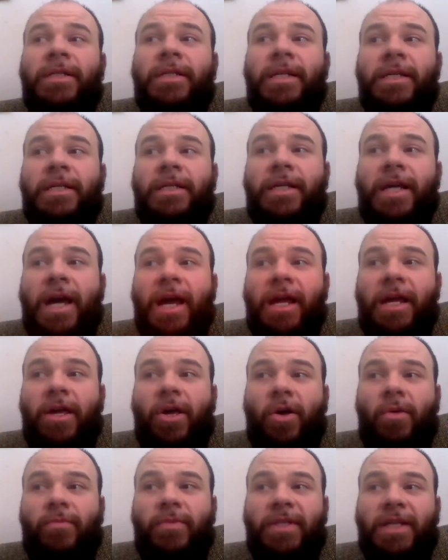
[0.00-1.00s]
this guy
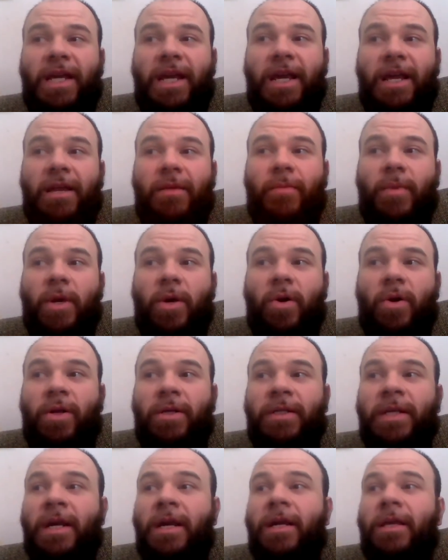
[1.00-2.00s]
comes in
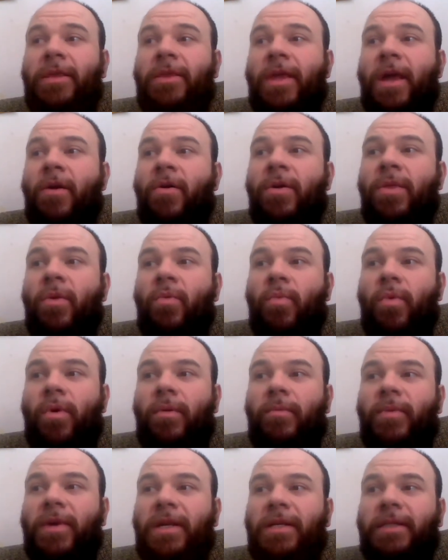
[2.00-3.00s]
because they're in the
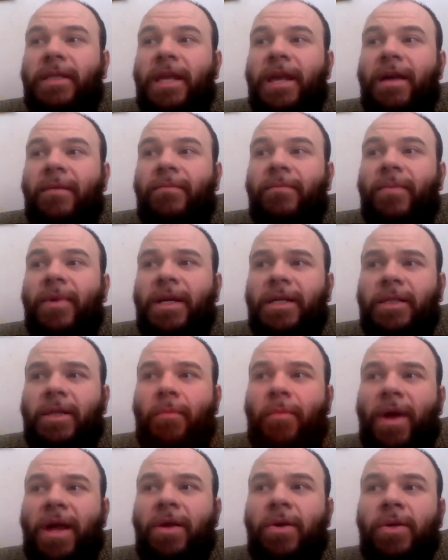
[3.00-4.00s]
because they have because the
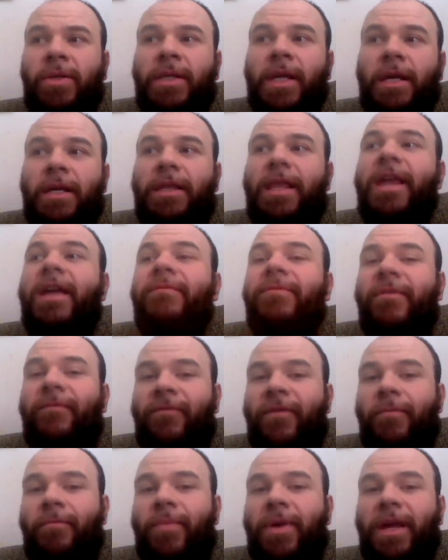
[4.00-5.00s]
Bengals they have the
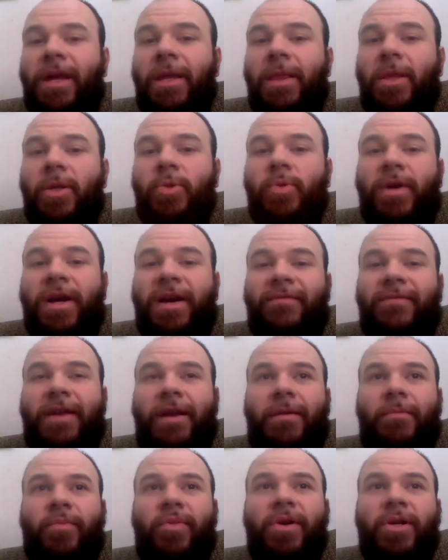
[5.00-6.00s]
fifth pick in the draft and
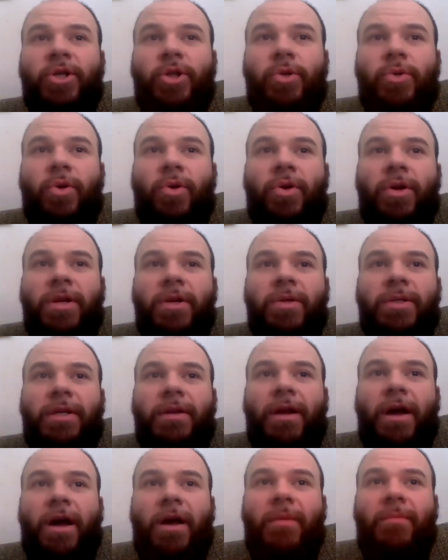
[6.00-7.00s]
I'm pretty sure they're going to use it
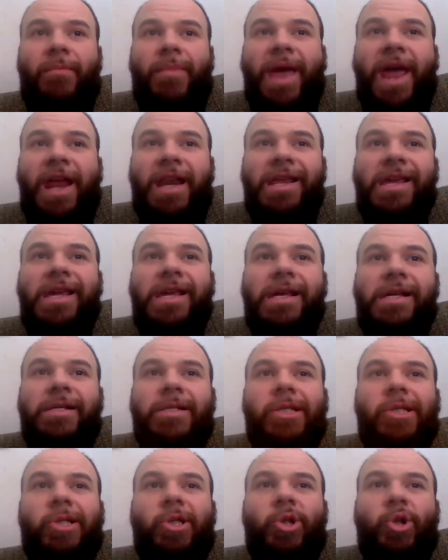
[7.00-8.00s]
on Penny
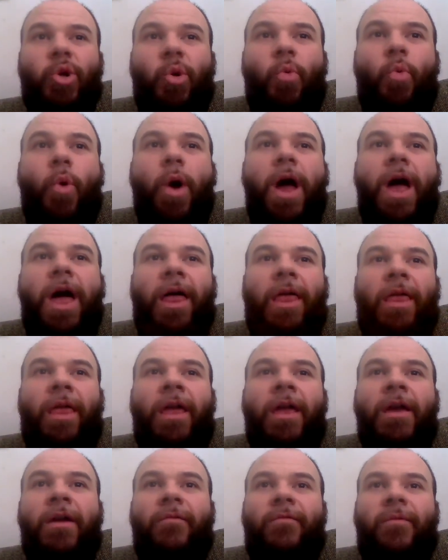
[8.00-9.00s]
Sewell
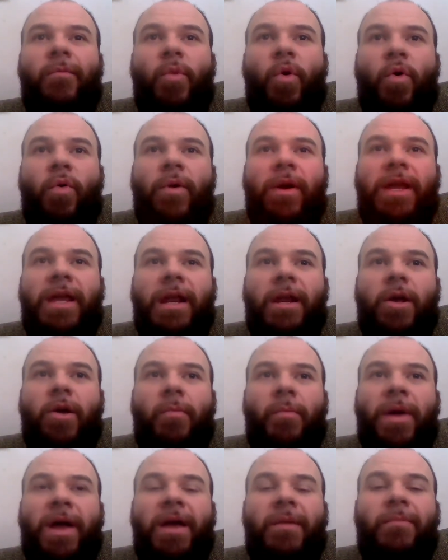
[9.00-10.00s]
from Oregon.
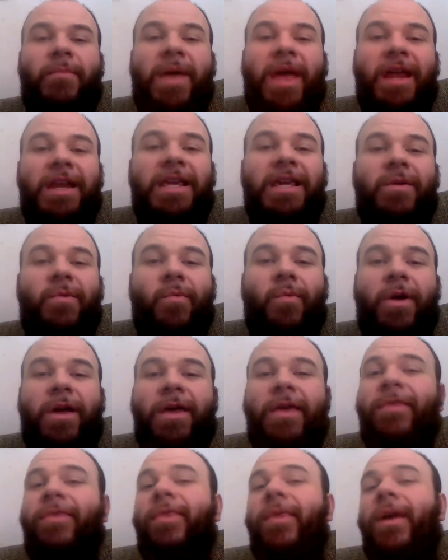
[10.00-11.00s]
Combine Penny
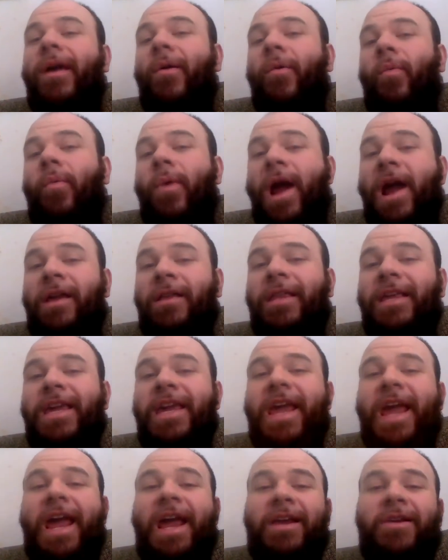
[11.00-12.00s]
with Riley
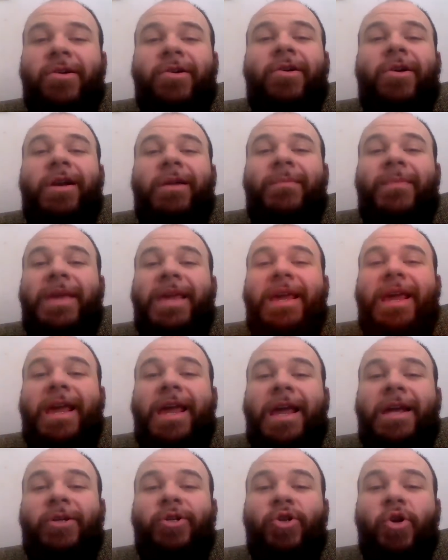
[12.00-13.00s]
and you're going to be
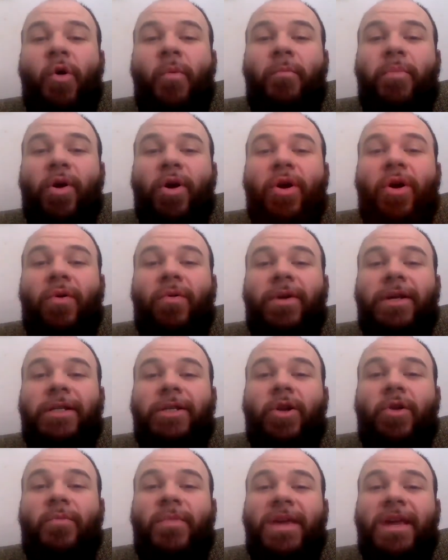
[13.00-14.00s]
and Joe Burrow is
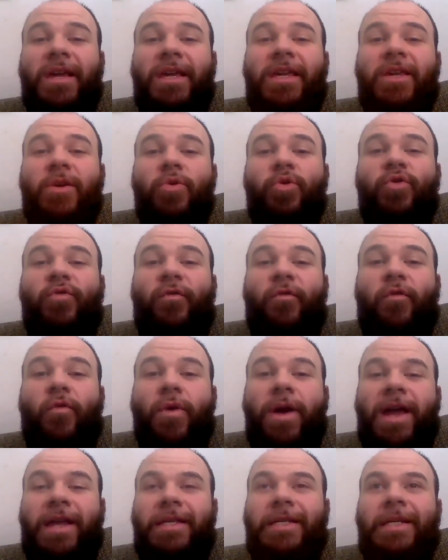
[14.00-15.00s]
going to be a huge
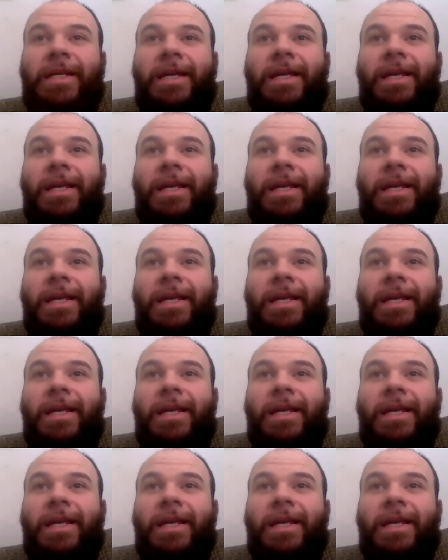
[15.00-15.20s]
threat.